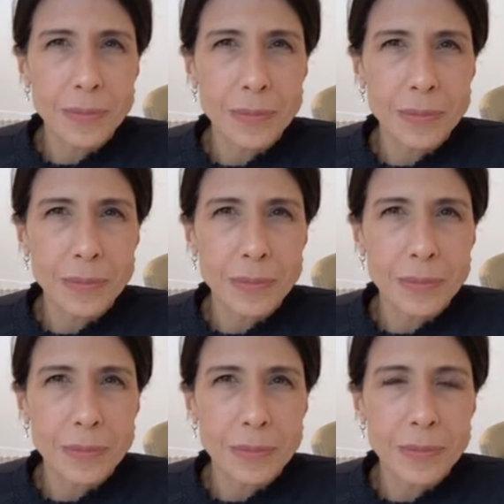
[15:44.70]

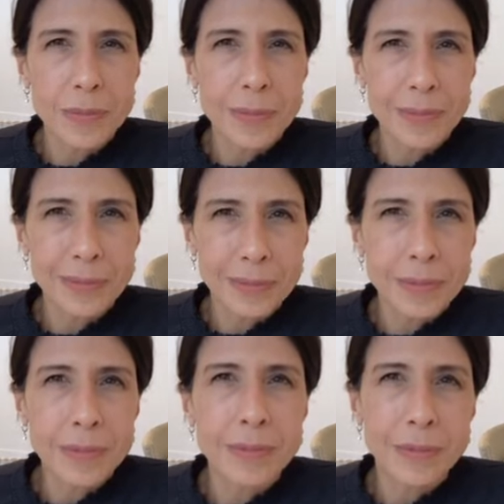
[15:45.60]

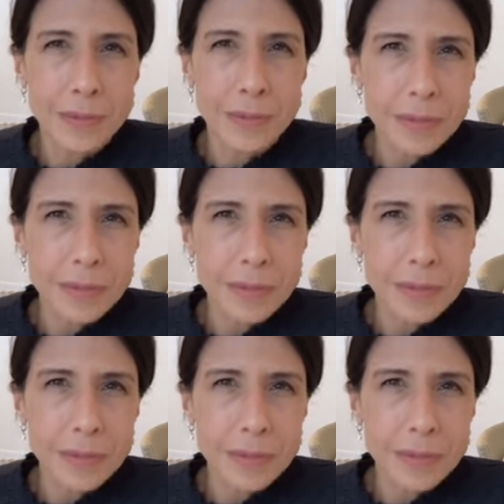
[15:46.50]
(silent)